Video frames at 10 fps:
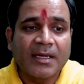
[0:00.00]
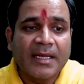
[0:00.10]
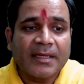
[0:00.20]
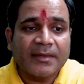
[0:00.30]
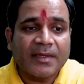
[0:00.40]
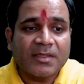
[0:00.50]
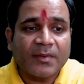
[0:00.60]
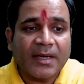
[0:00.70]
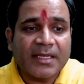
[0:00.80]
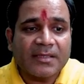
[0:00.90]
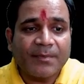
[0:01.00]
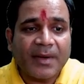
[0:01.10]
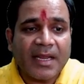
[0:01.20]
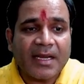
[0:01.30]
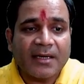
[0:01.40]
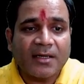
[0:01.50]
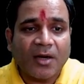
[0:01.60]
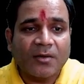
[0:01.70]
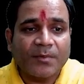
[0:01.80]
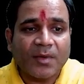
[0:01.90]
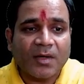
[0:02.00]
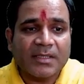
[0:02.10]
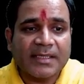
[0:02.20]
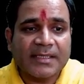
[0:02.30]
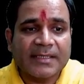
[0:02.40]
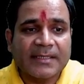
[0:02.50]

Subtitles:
this one is breakdown process.